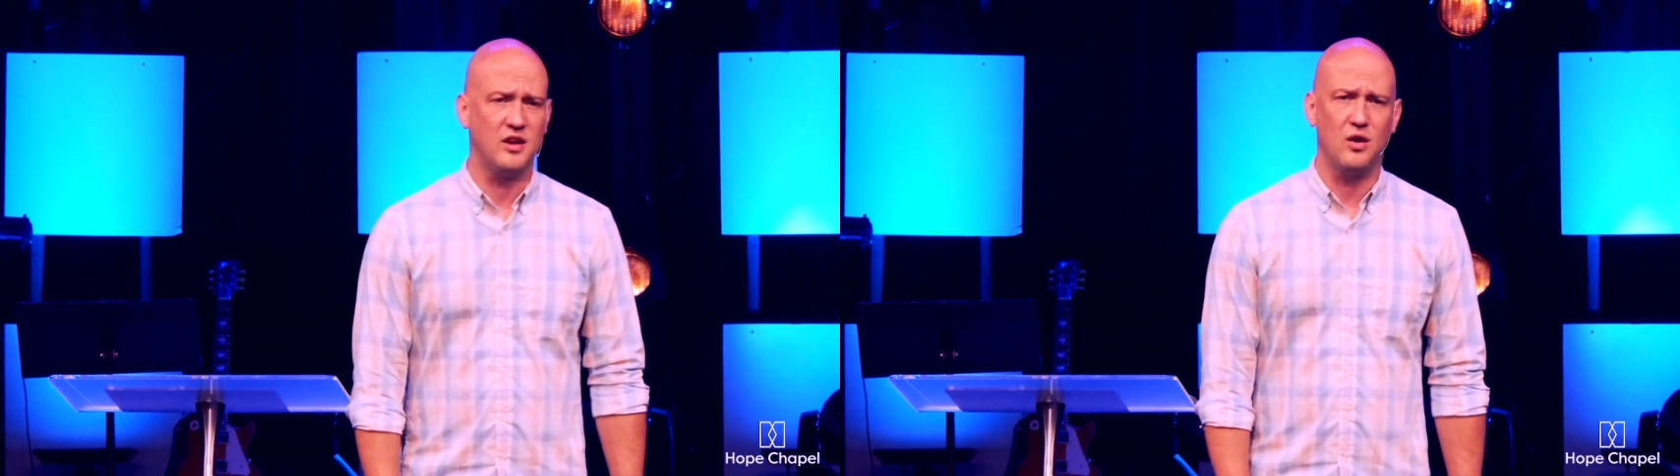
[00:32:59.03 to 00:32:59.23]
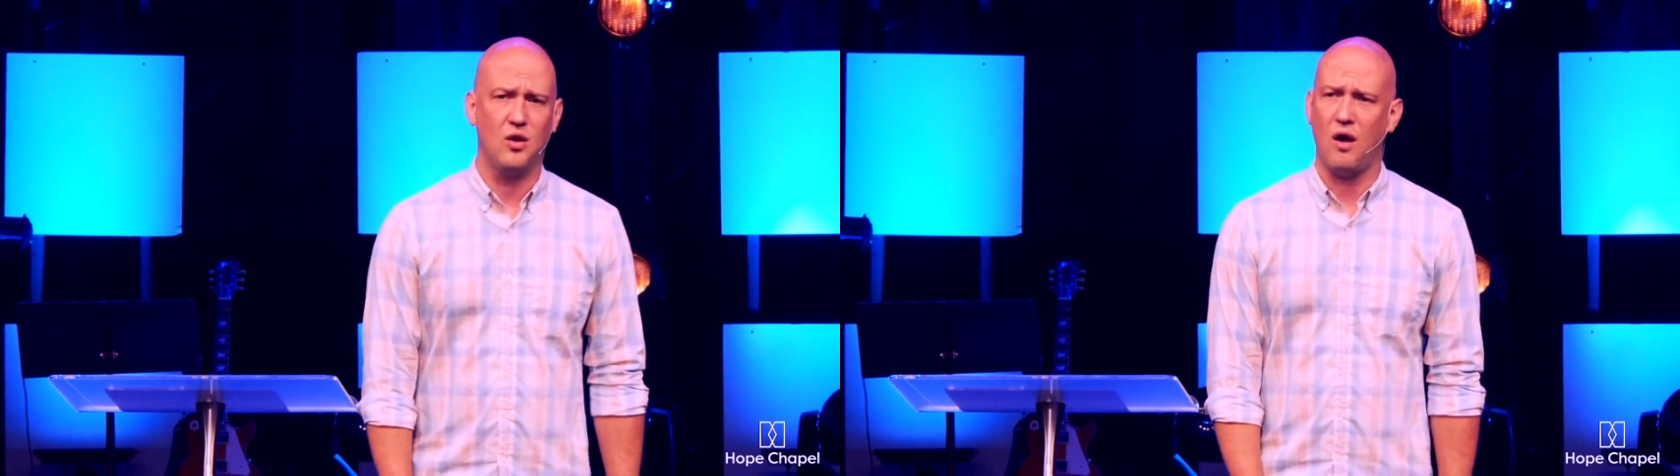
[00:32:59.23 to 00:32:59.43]

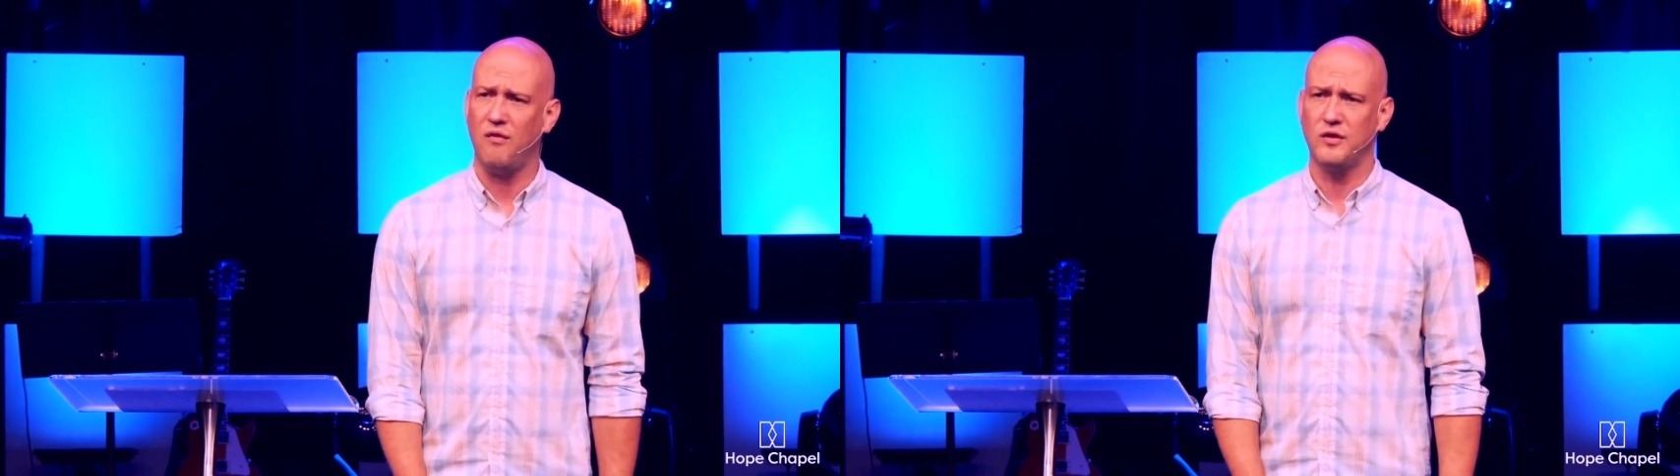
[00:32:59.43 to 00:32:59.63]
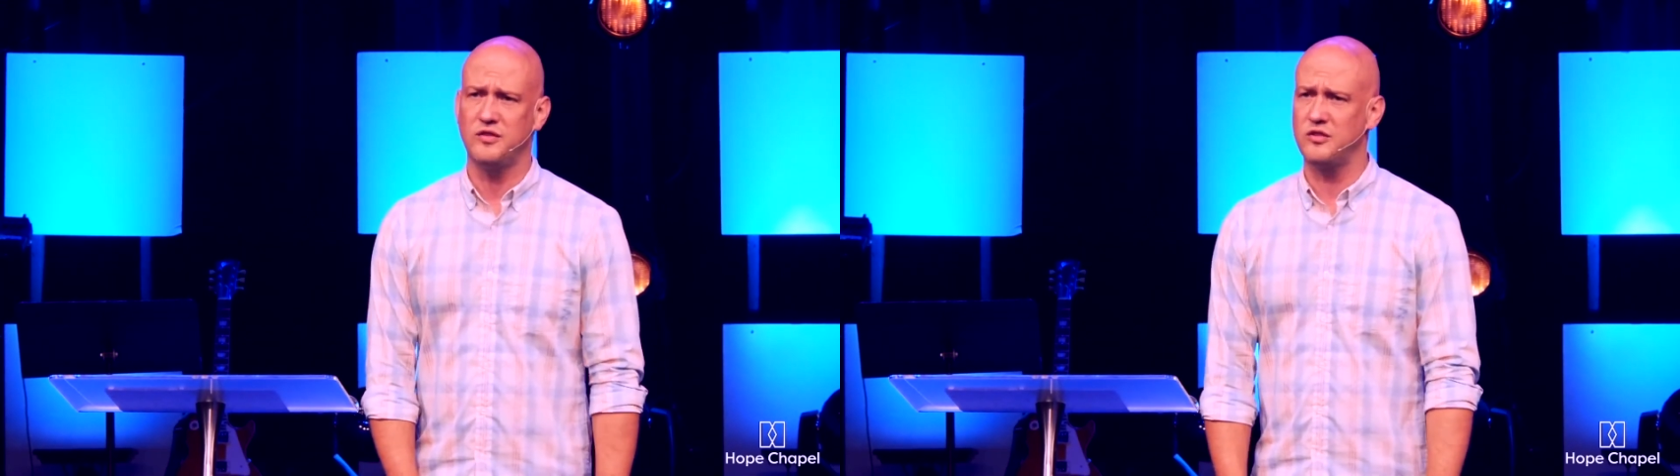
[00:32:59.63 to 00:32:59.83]
and
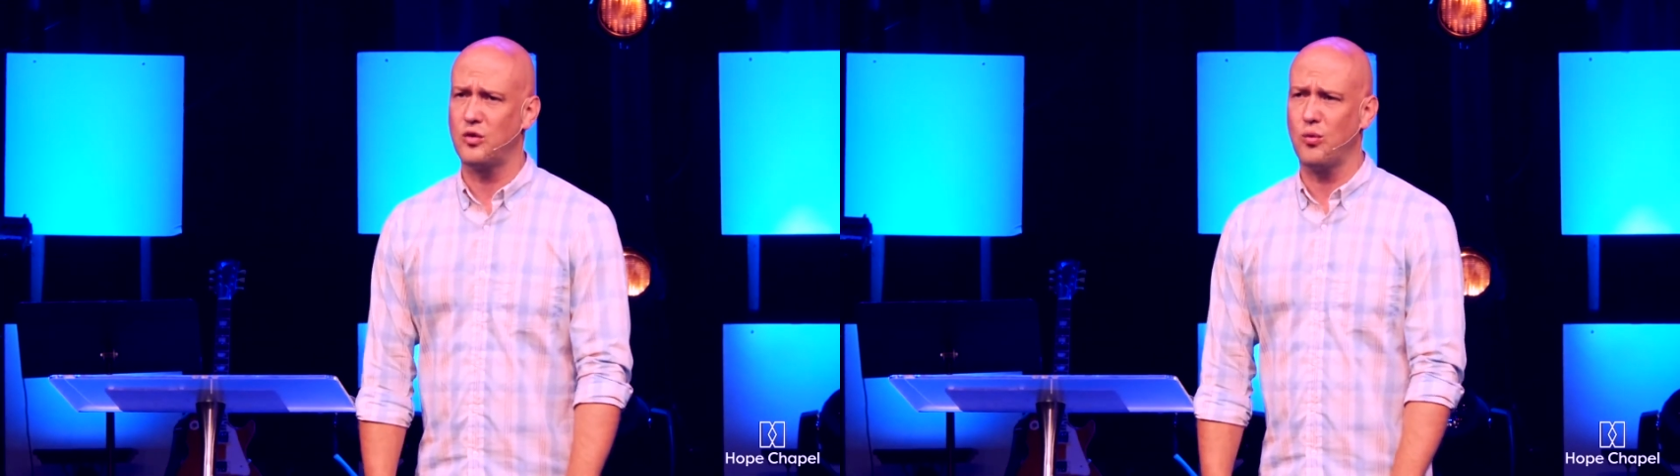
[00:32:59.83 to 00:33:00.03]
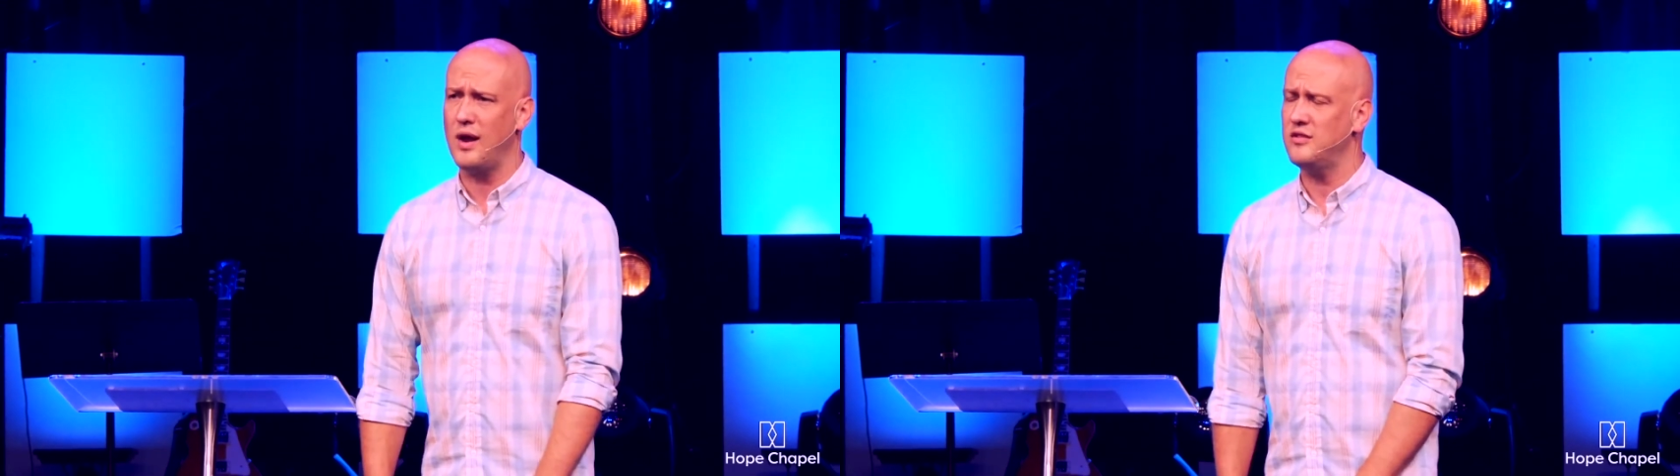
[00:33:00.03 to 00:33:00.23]
offers us
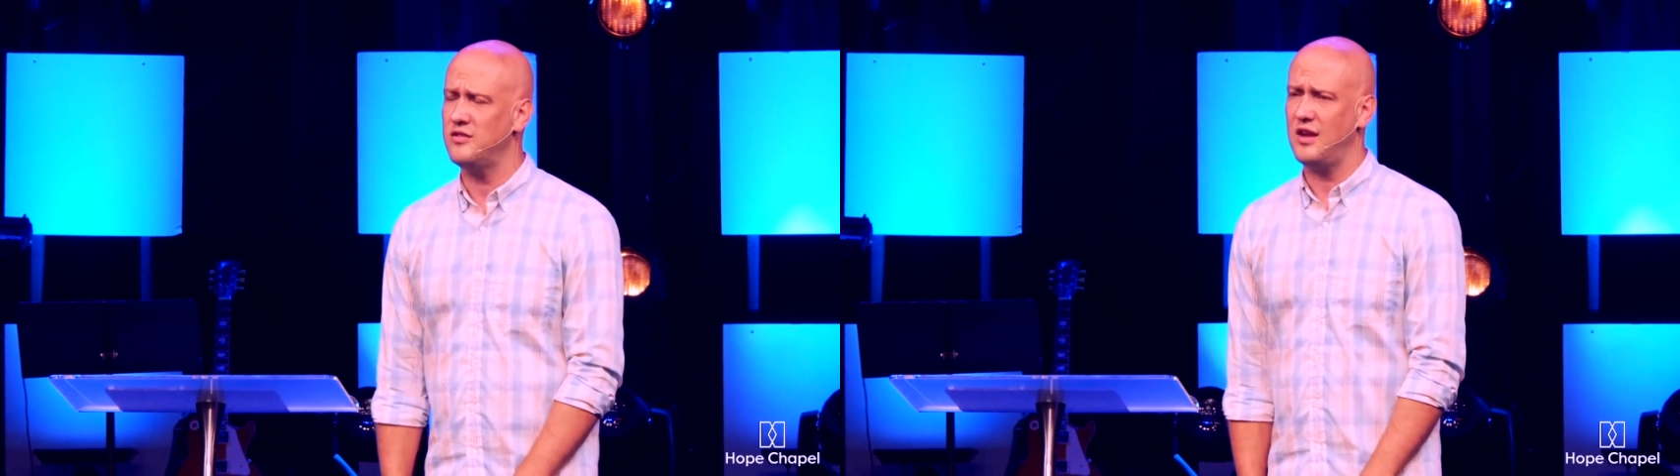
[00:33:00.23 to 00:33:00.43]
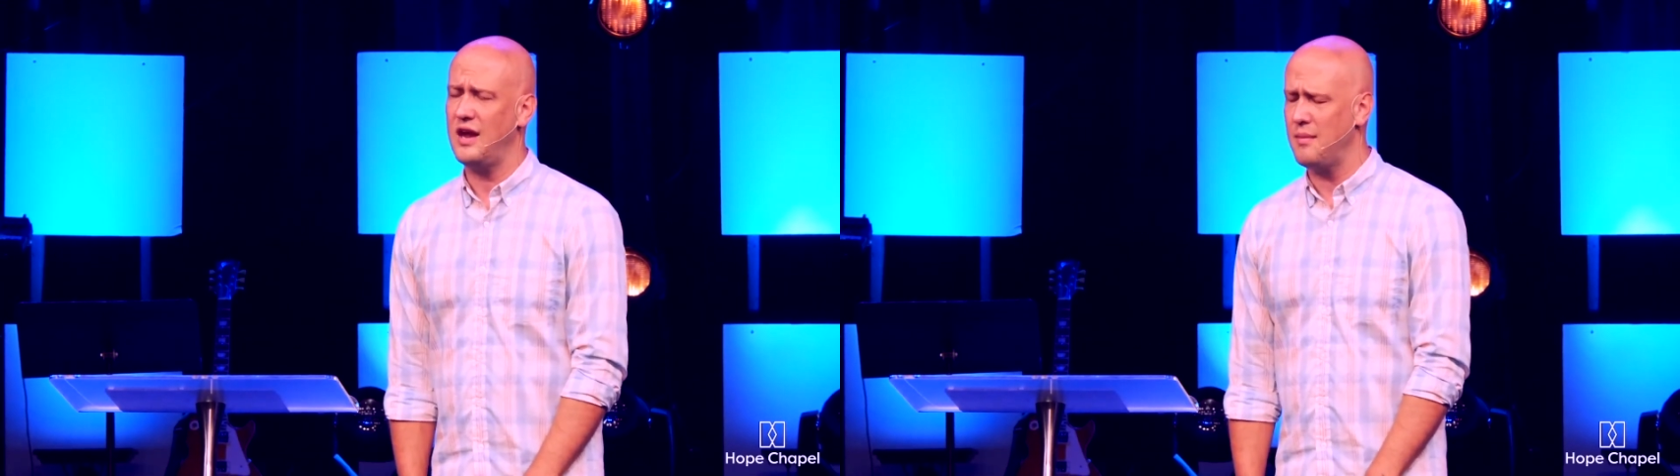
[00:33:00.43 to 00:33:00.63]
grace and